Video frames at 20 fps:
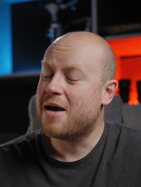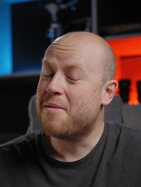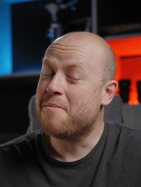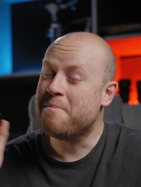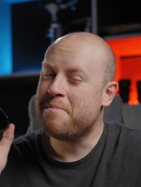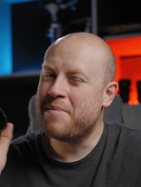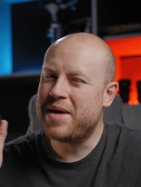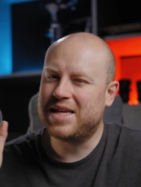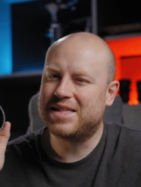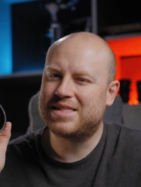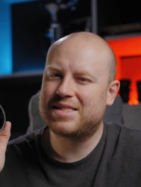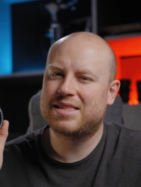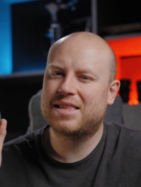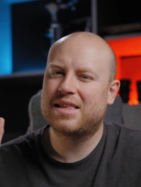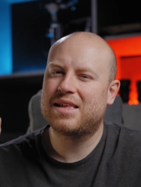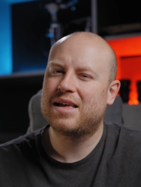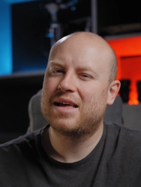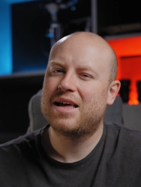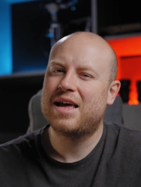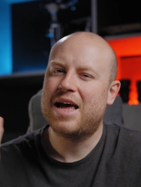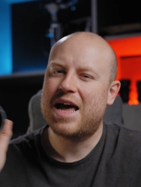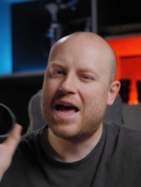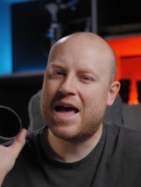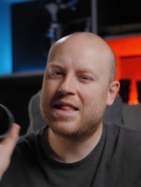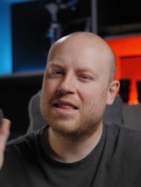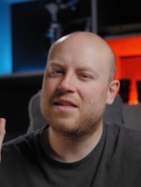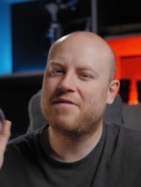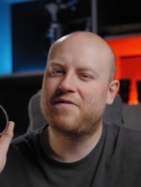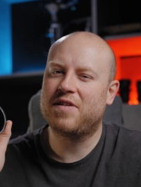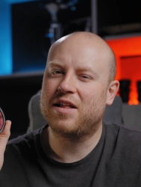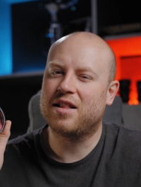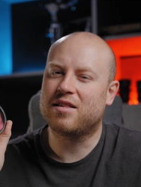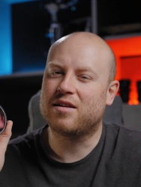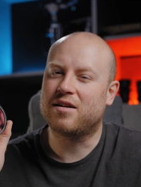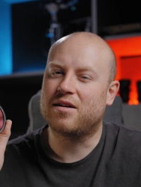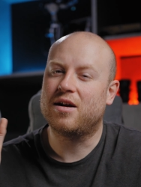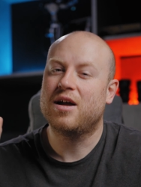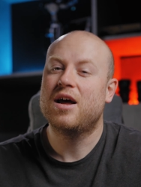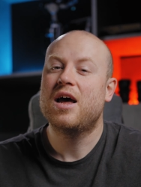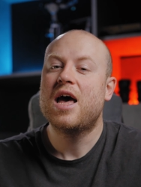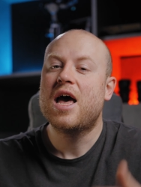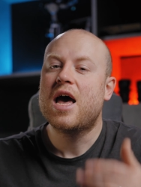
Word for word: mist ND filter?